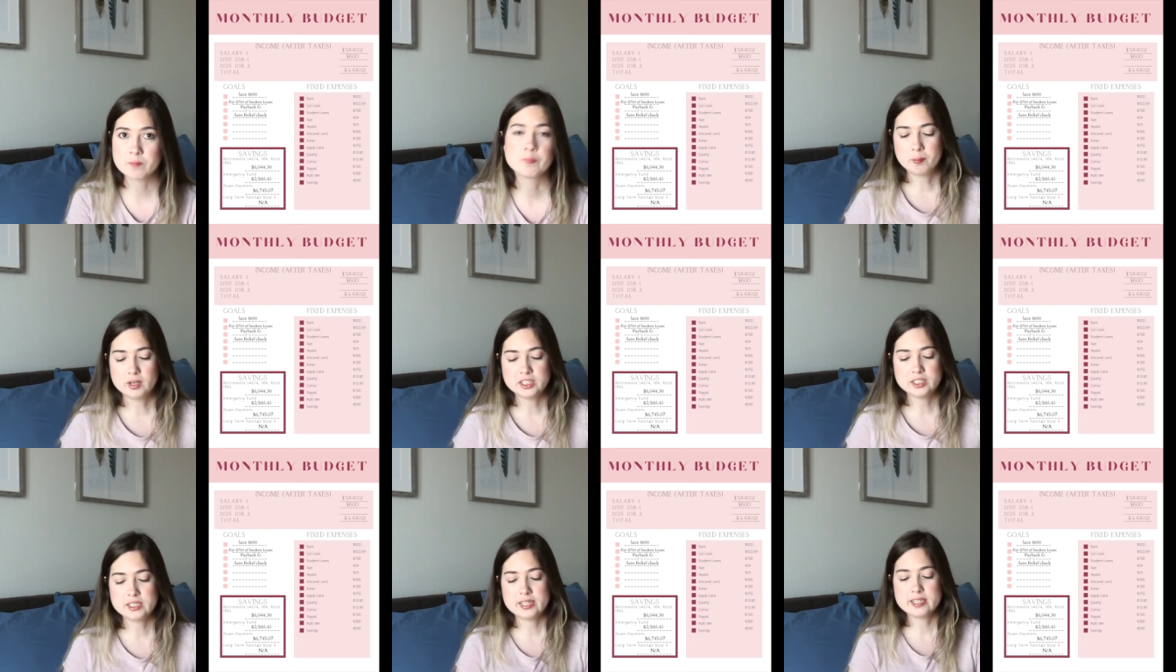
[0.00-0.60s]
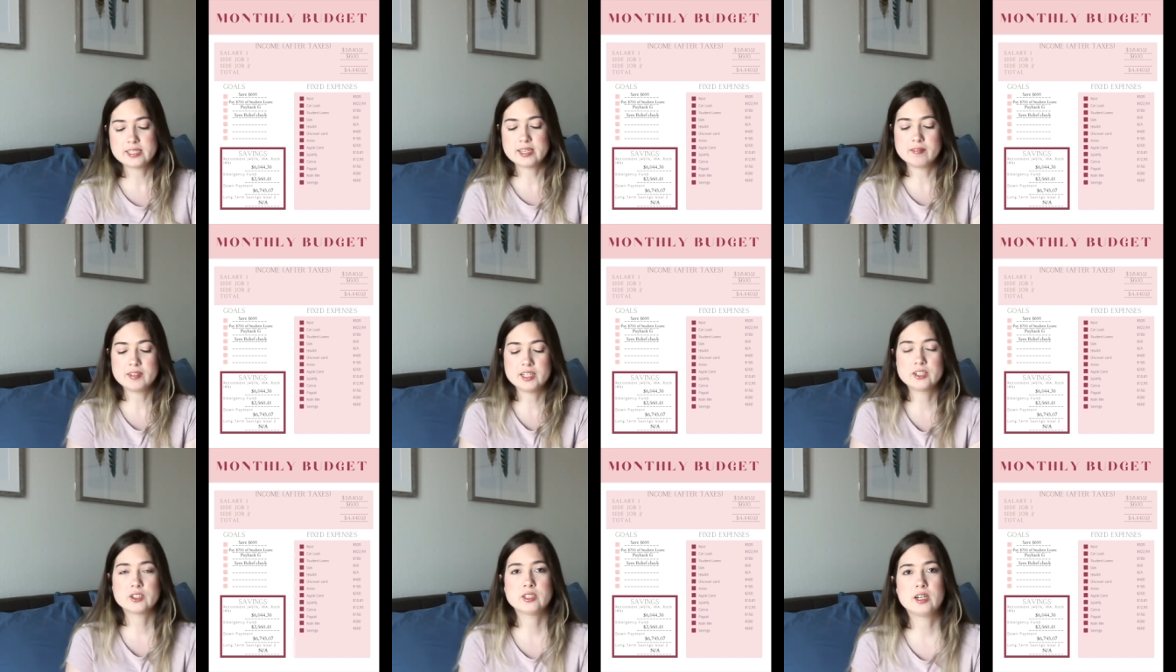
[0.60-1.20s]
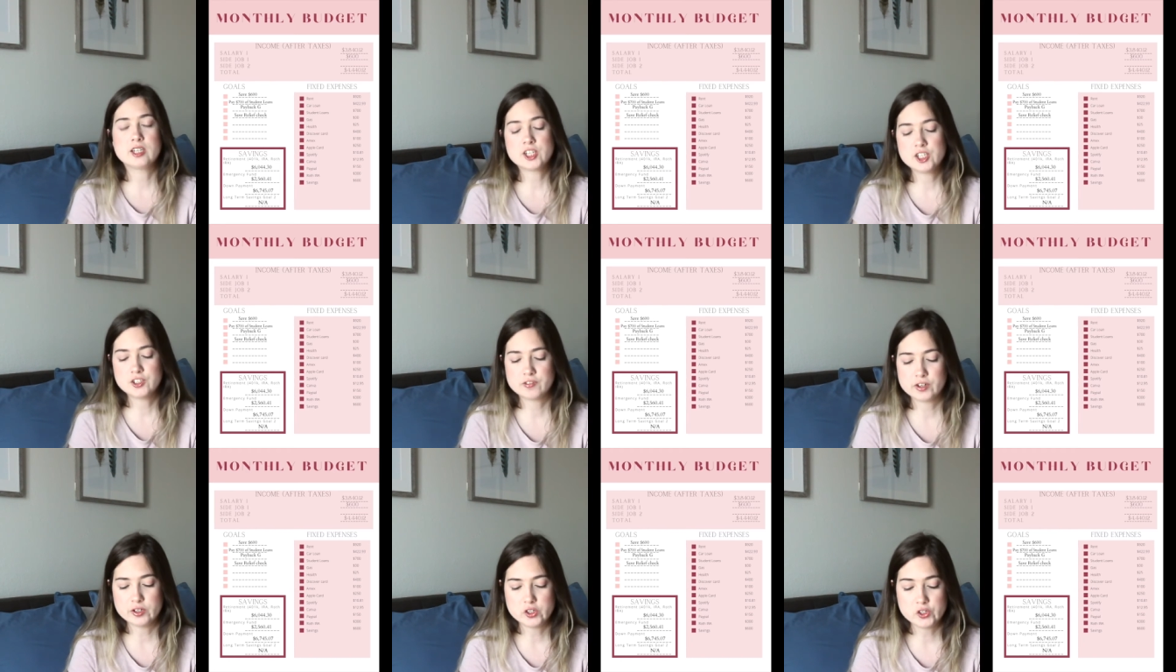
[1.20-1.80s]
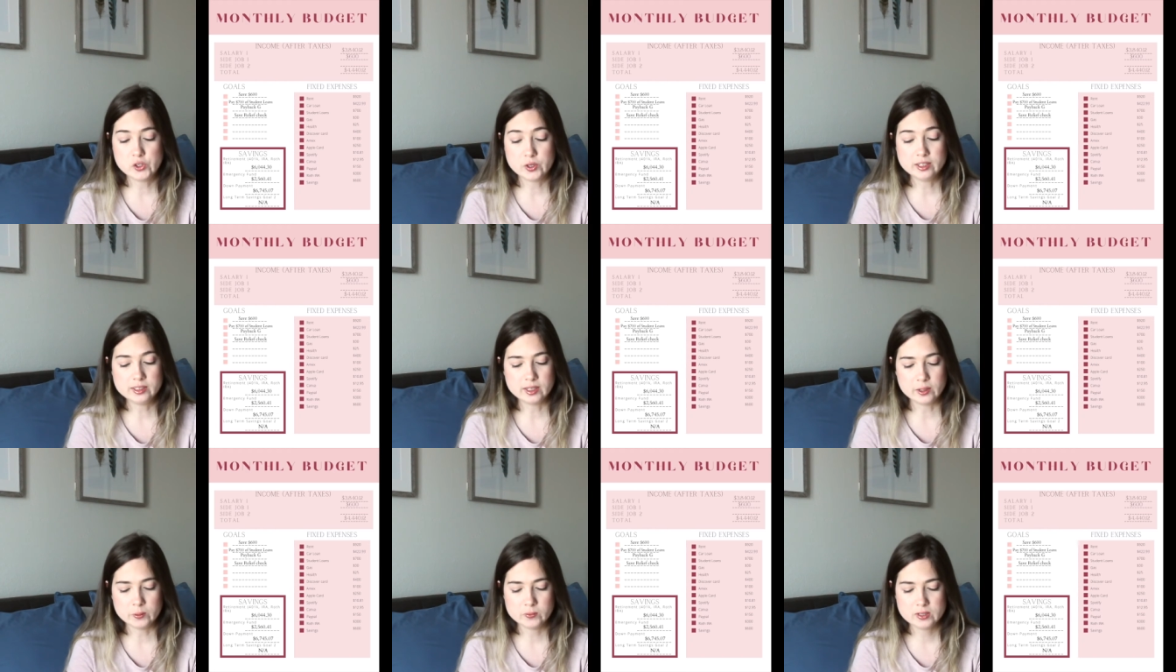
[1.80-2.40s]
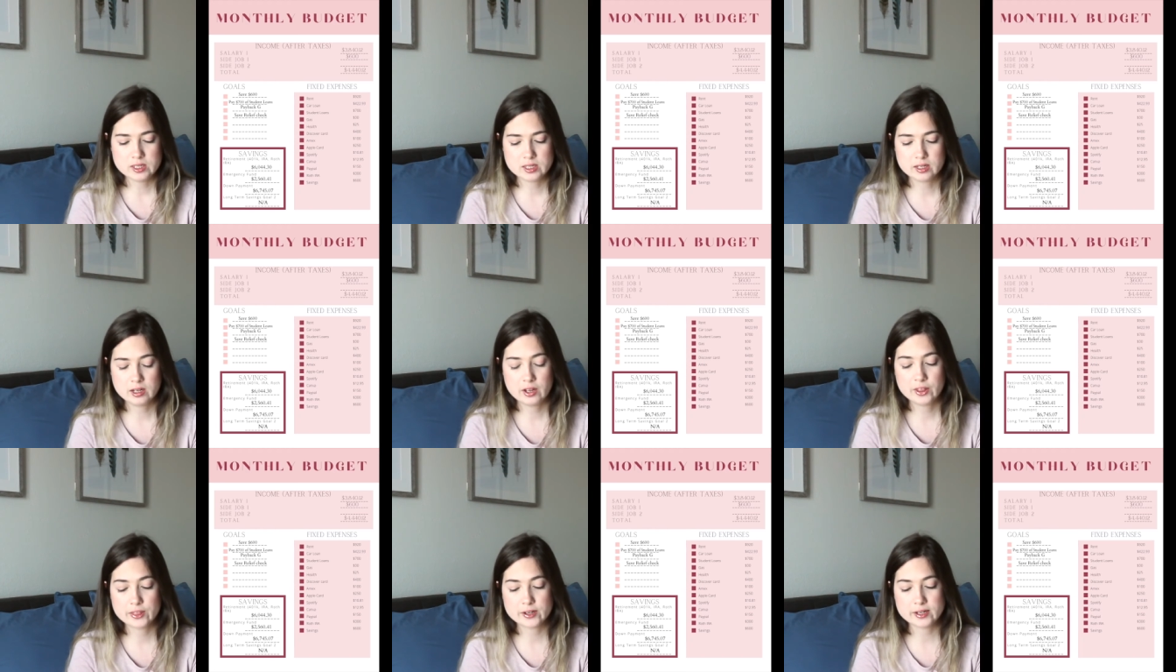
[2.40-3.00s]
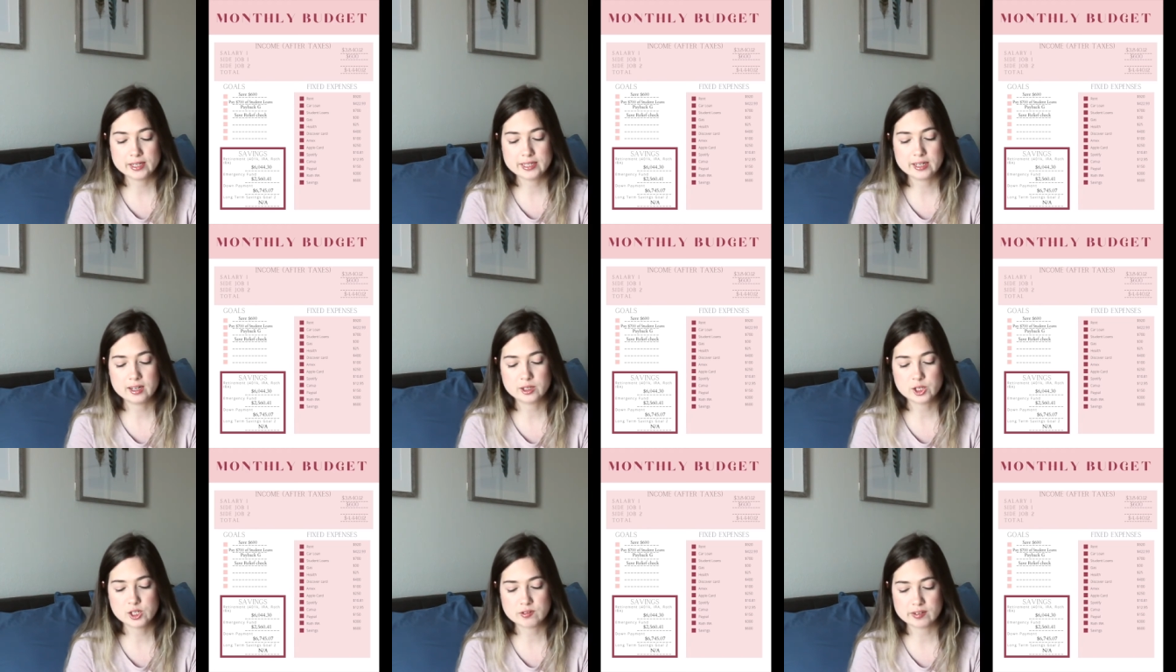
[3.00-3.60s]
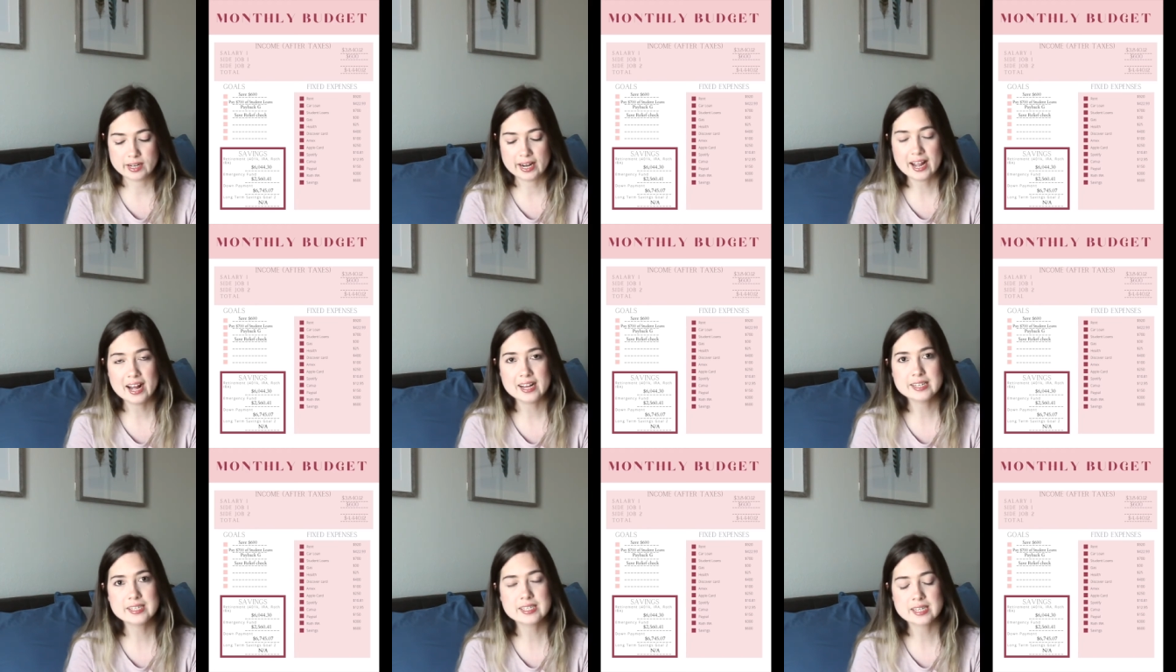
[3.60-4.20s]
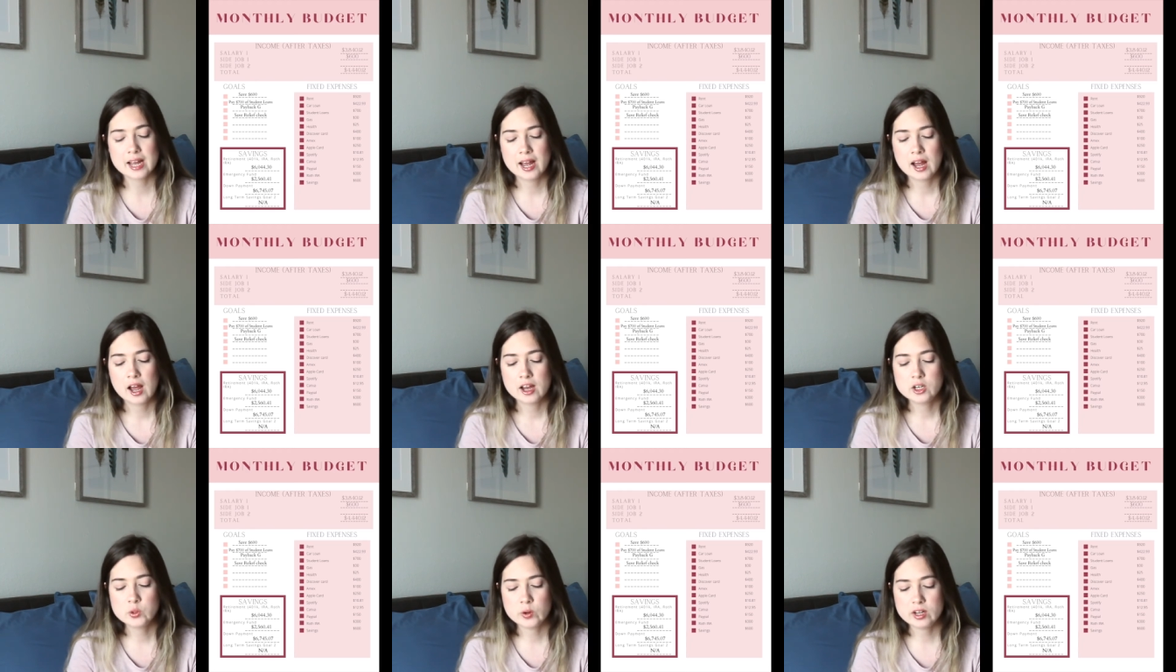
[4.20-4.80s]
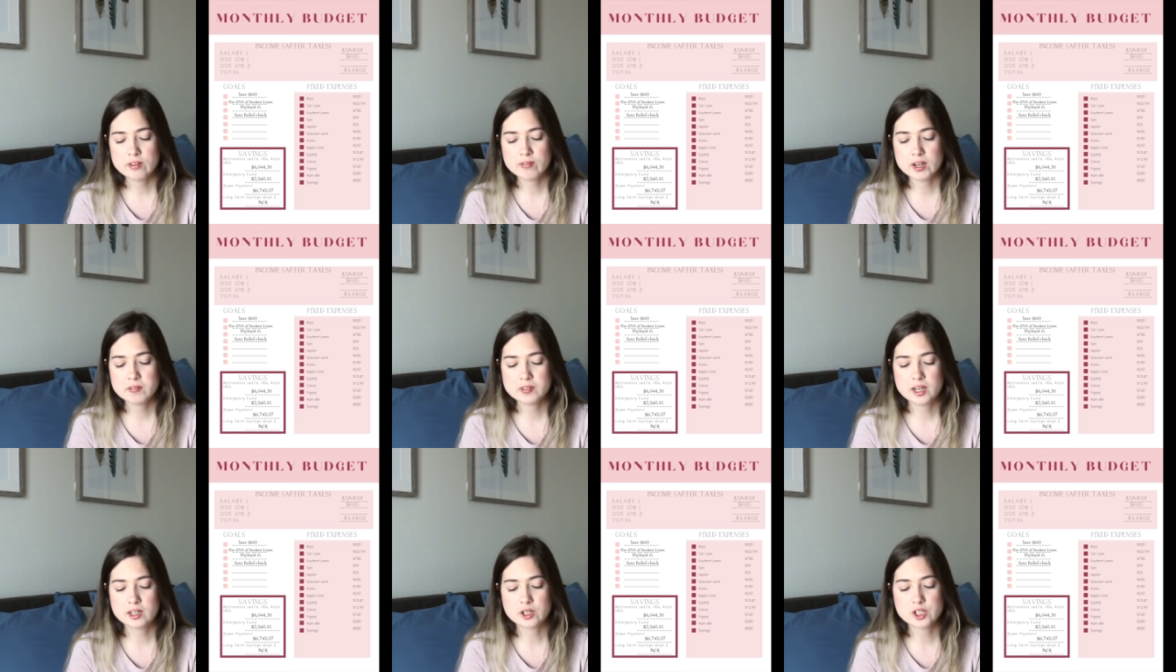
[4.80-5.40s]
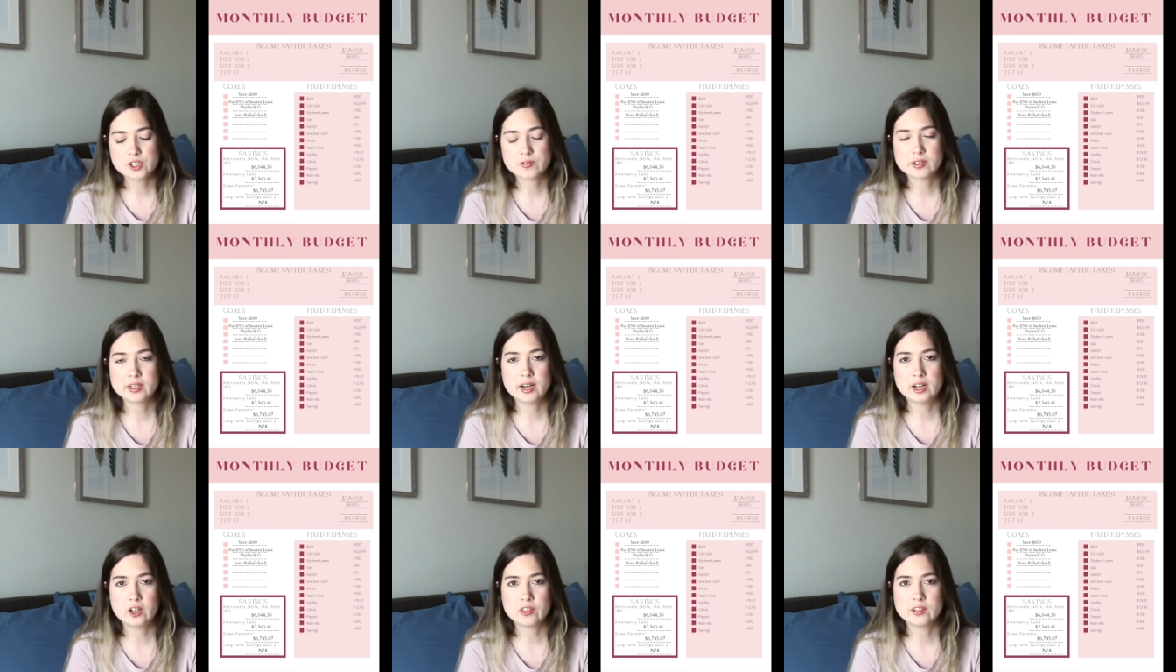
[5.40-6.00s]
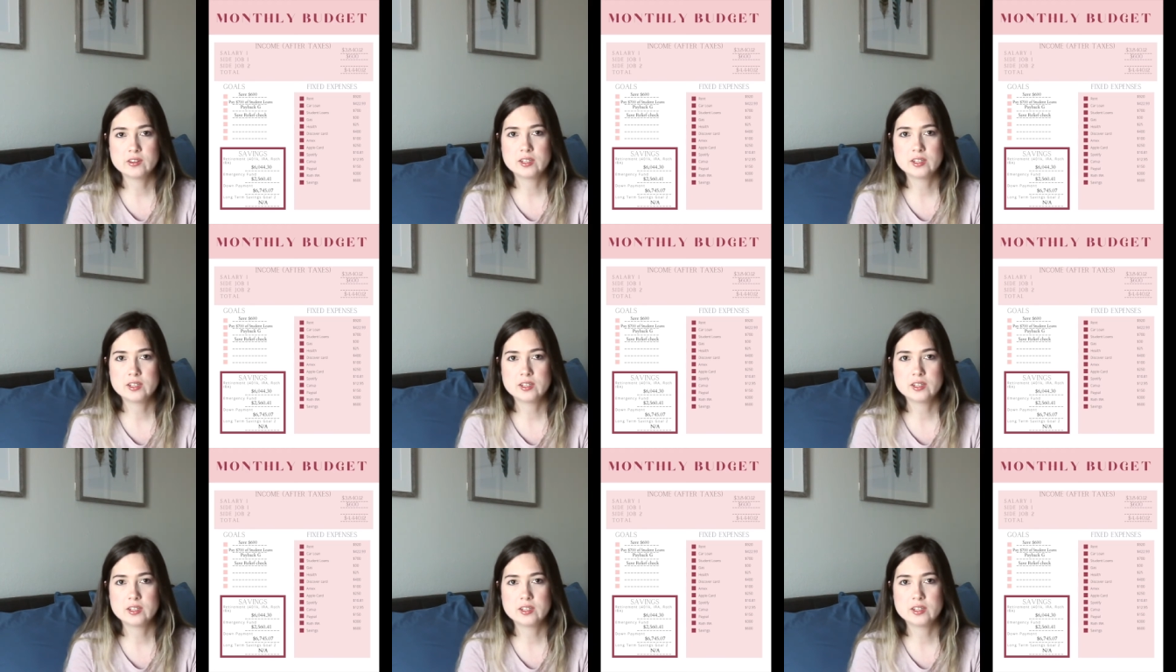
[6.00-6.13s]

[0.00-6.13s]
Budgeting $700 for student loans, $30 for gas, $25 for health.